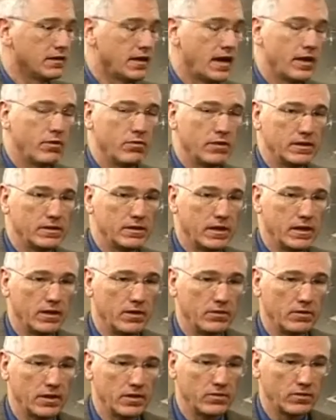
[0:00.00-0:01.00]
I went
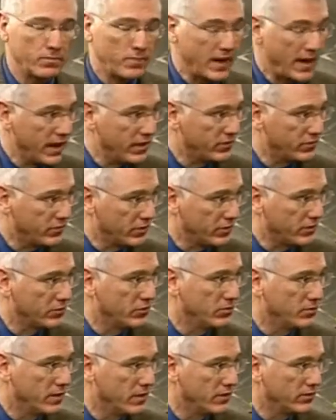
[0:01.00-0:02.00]
down as a pastor to
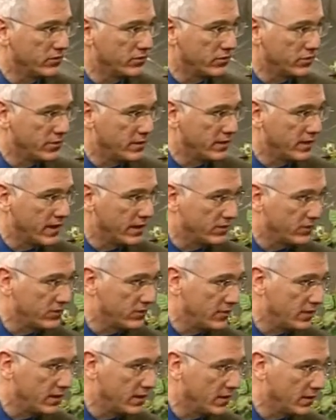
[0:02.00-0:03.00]
minister in that
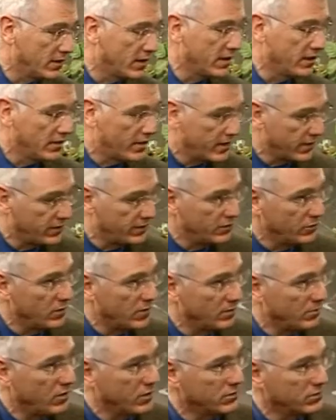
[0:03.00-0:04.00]
scene. Like you,
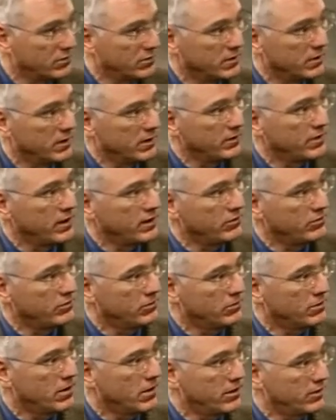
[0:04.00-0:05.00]
I'm also an Air National
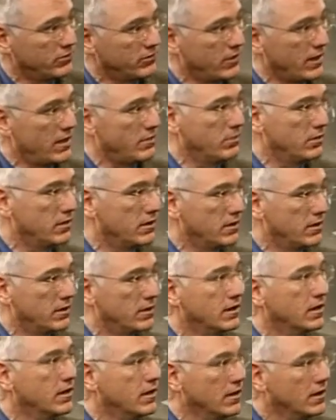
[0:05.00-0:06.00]
Guard chaplain, and
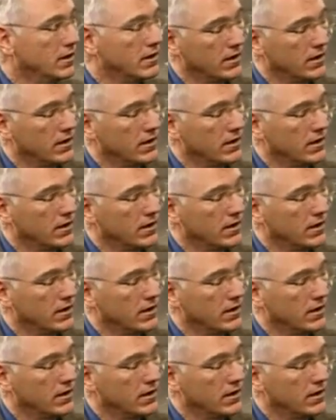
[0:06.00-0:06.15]
I